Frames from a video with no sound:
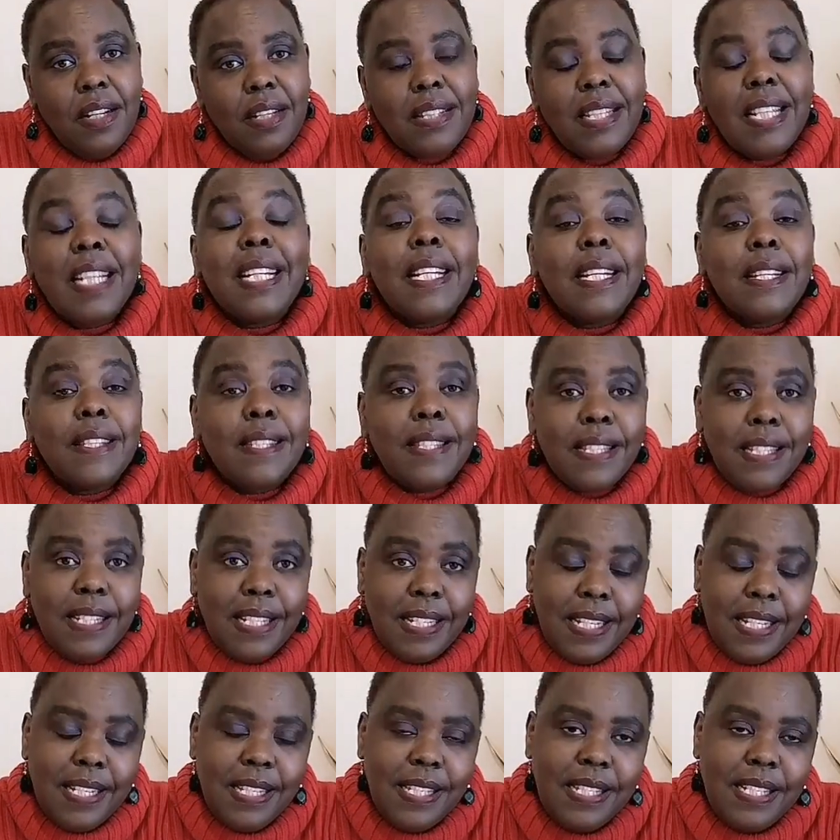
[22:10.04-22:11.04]
Take it
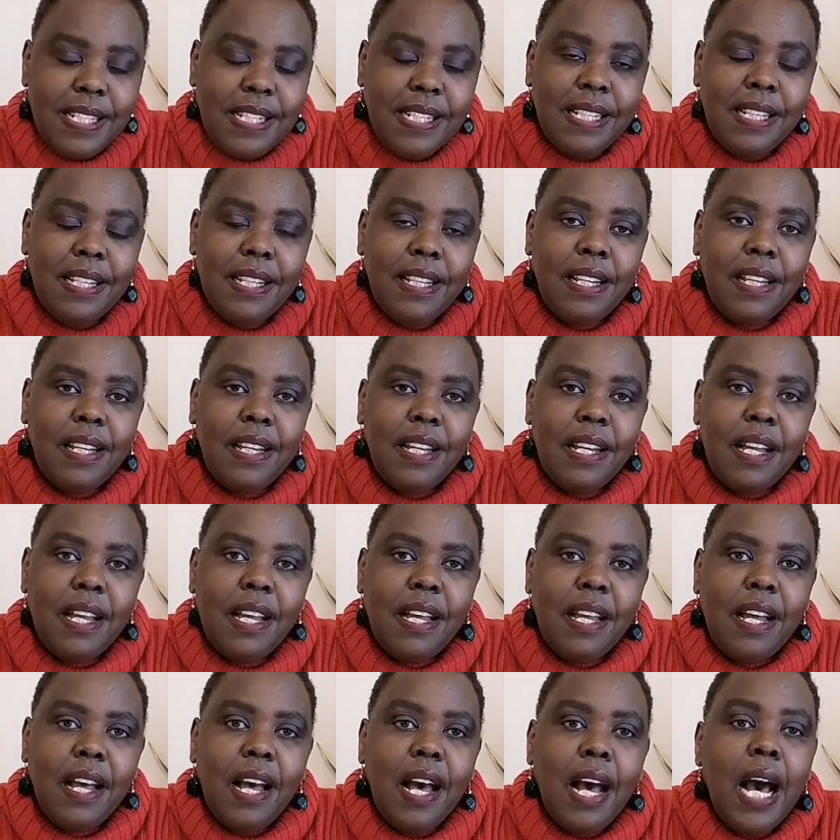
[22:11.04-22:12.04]
seriously.
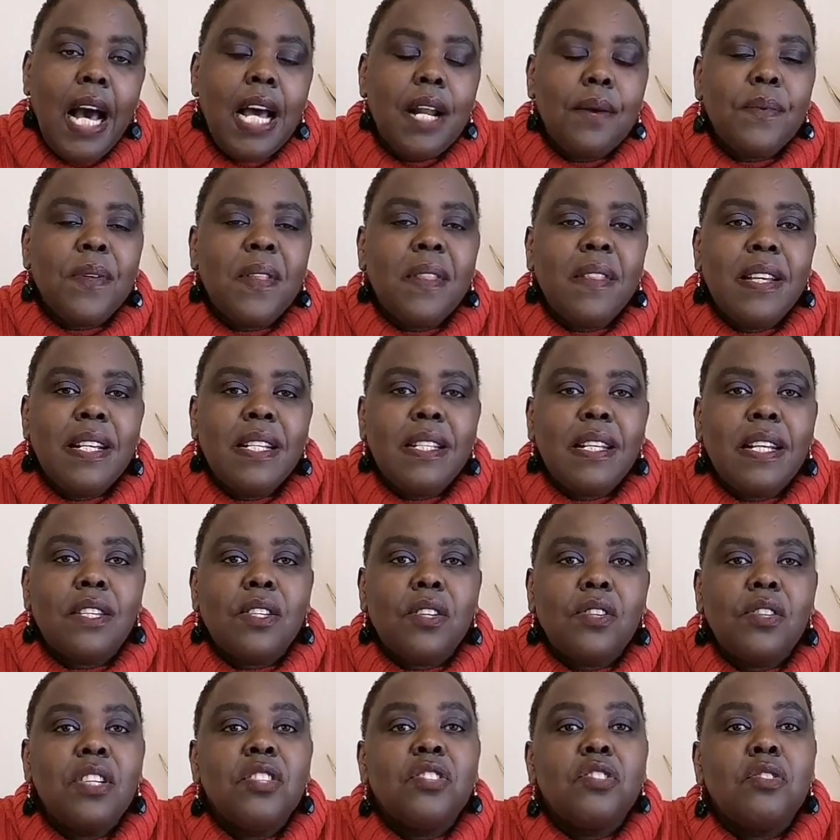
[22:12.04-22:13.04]
And with this, it's
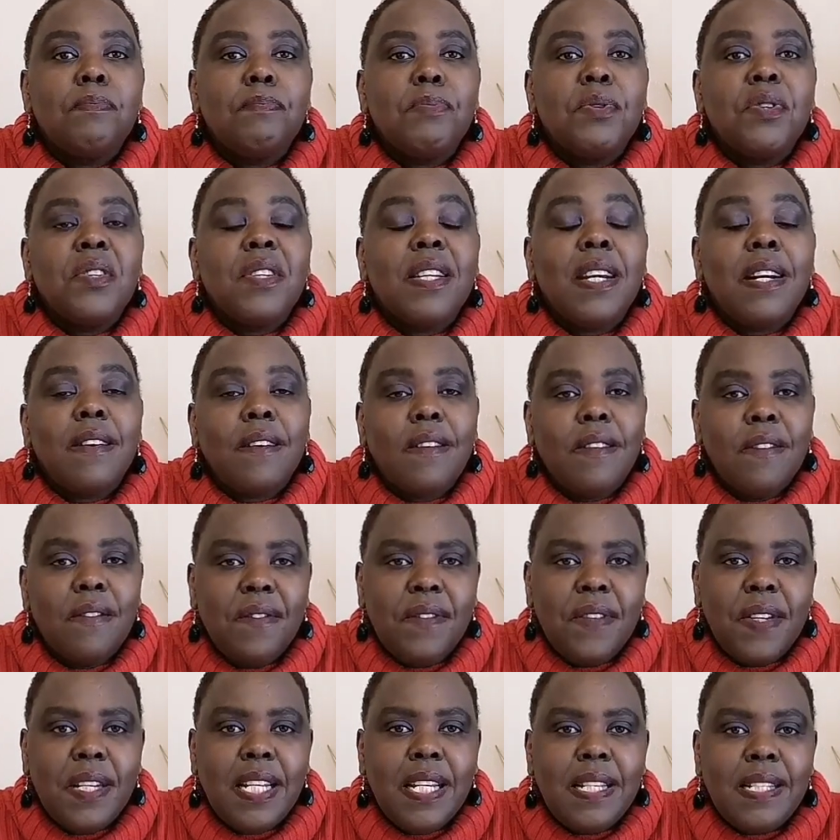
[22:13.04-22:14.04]
going to build your
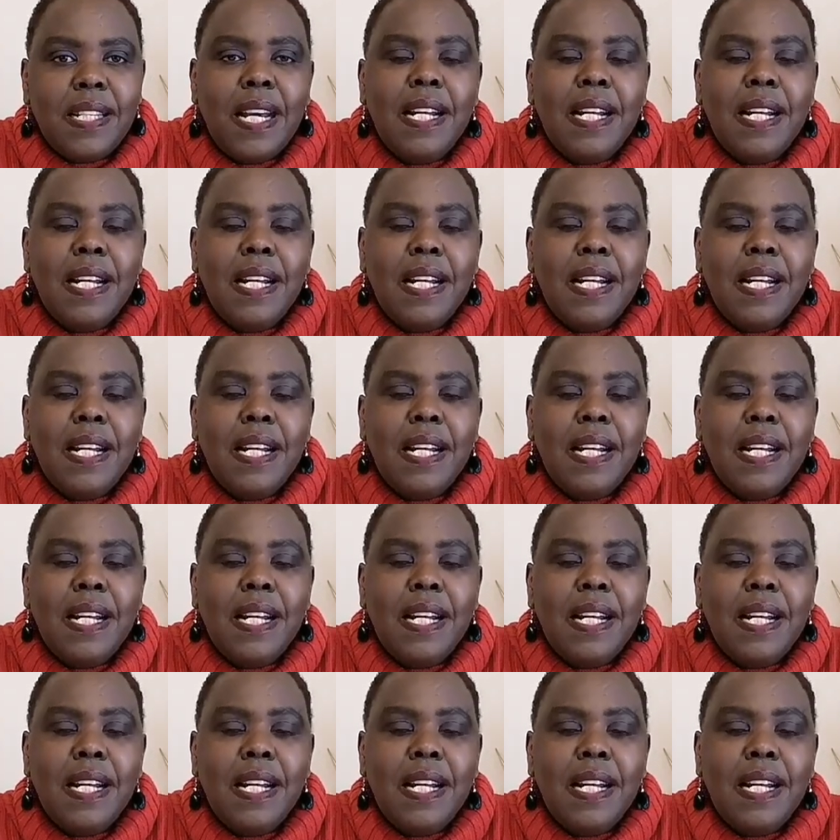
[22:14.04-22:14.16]
confidence.